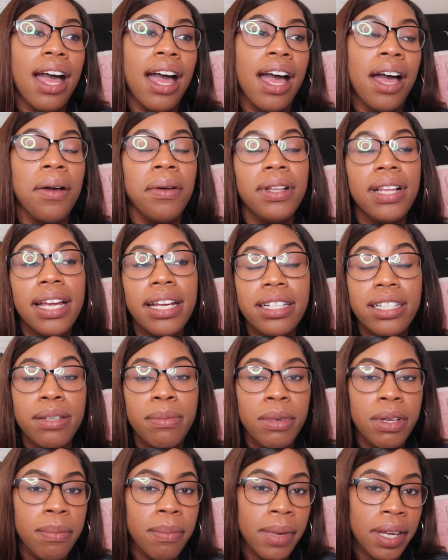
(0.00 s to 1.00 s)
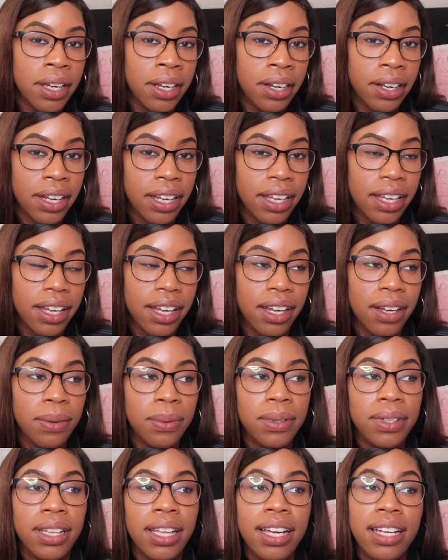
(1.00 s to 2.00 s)
I would like to be married. I
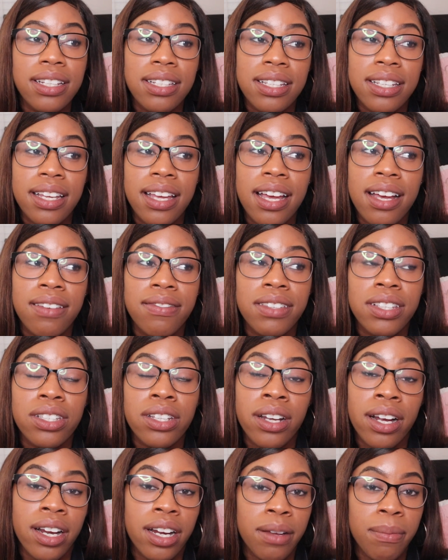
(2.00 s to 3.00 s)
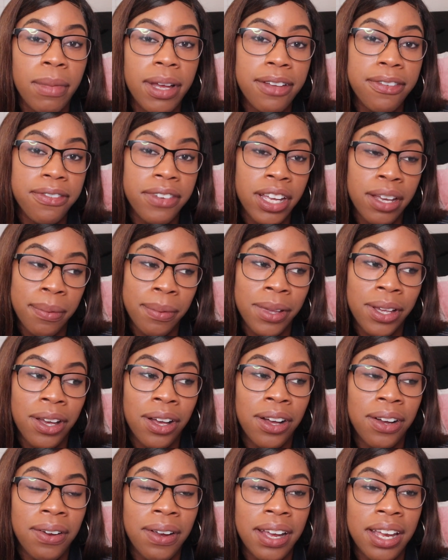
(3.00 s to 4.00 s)
would like to have started my family
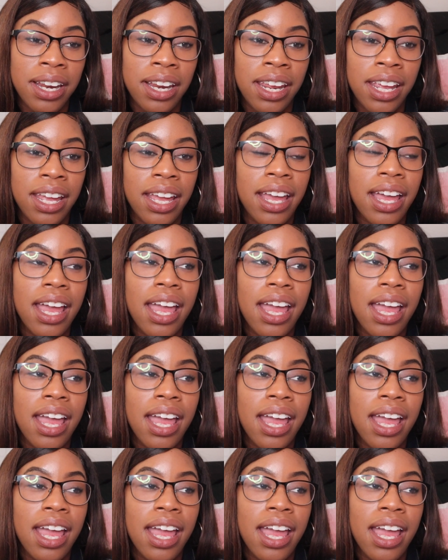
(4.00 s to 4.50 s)
already.